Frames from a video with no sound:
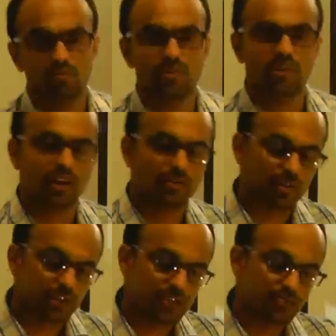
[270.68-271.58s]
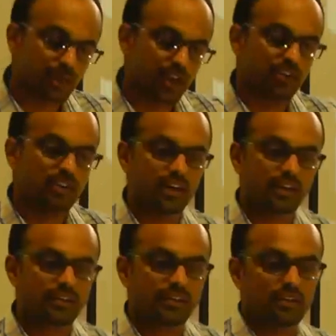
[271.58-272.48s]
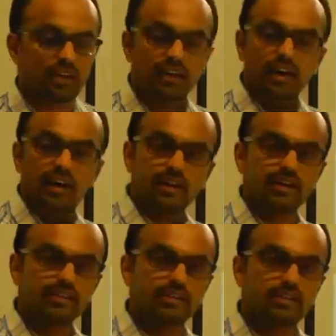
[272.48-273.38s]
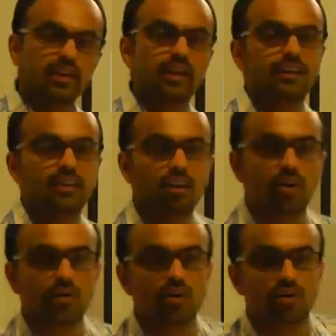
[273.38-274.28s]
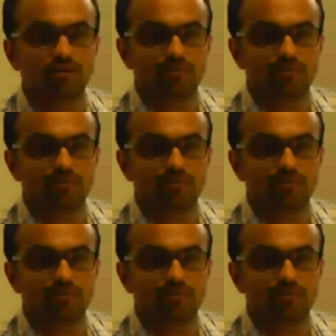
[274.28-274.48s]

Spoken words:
likewise, prioritize it and arrange it in the order of